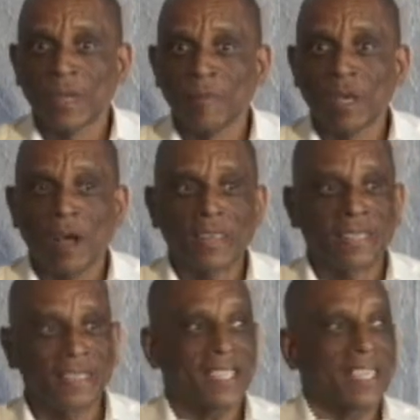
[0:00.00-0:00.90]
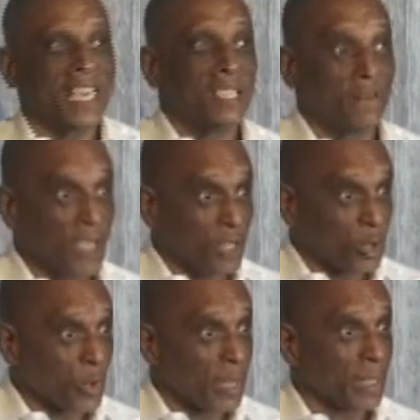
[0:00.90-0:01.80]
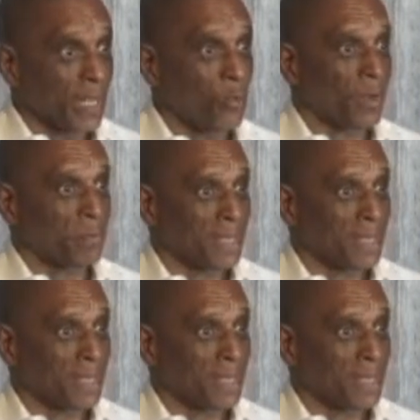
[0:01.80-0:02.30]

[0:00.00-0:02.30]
Because it's not the individual that one